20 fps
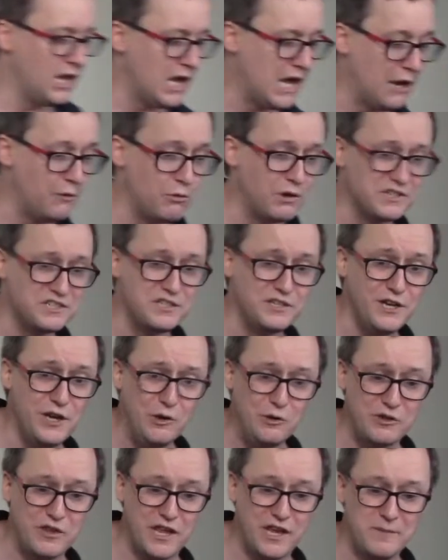I want to
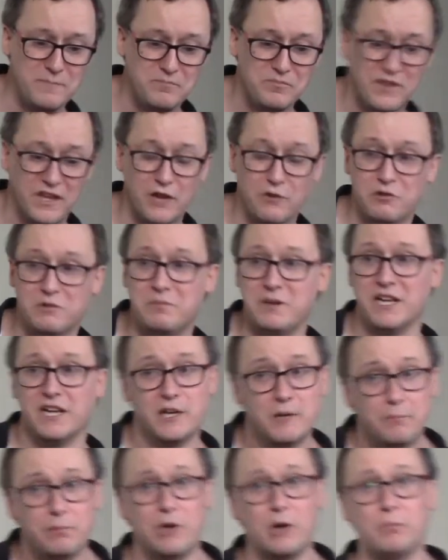note that it would be
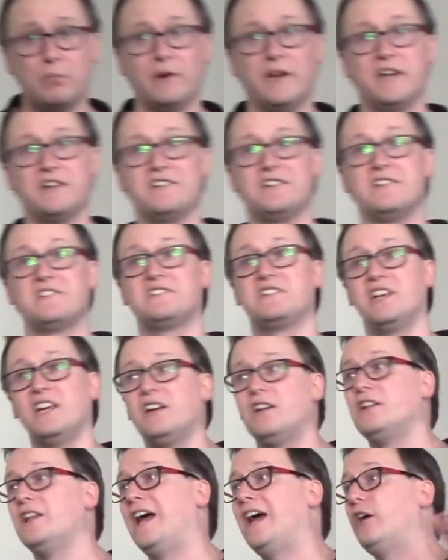inappropriate to
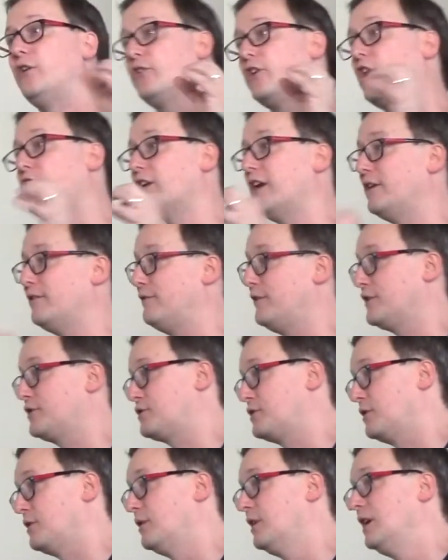single out R.A.
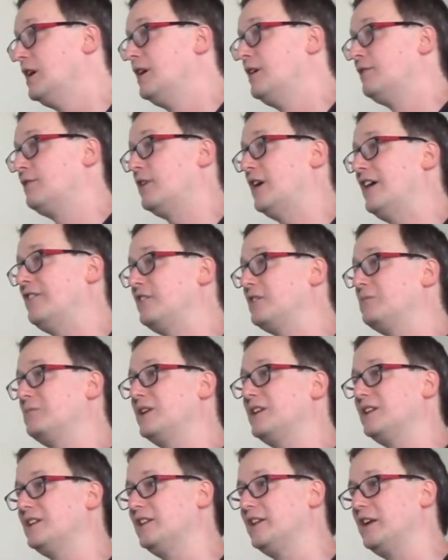Fisher for having
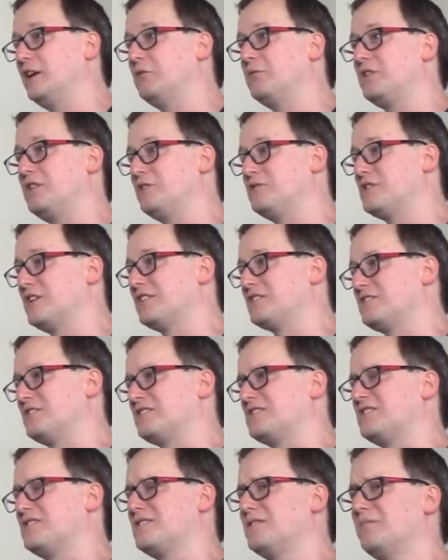been in league with
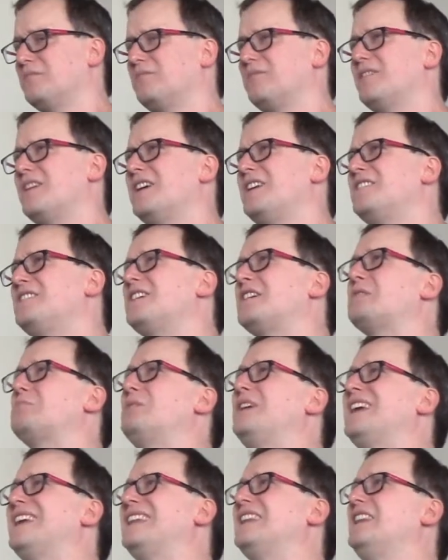eugenicists. Not
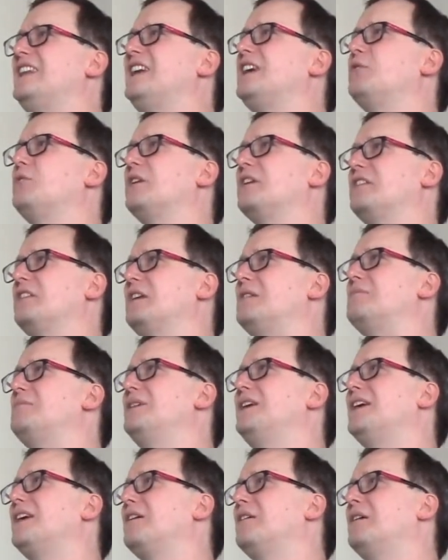being in league with, in
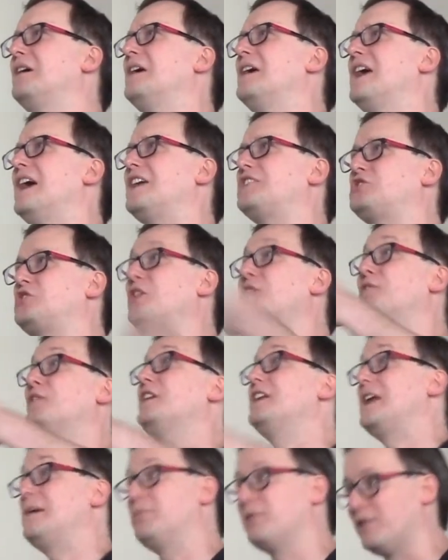being a chief
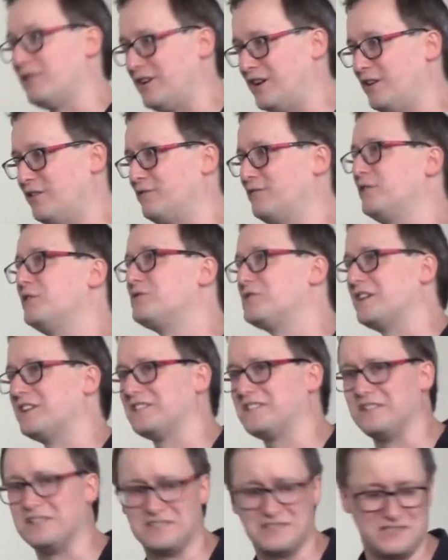enabler of
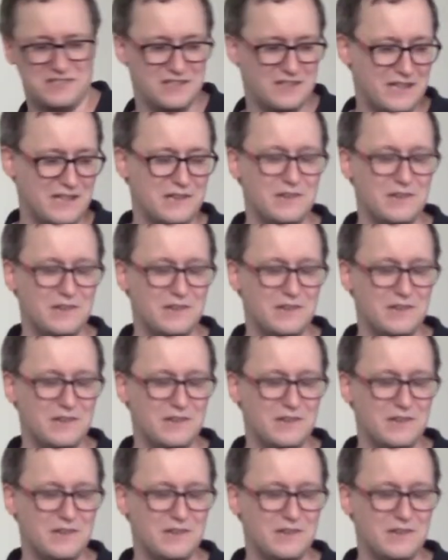eugenicists.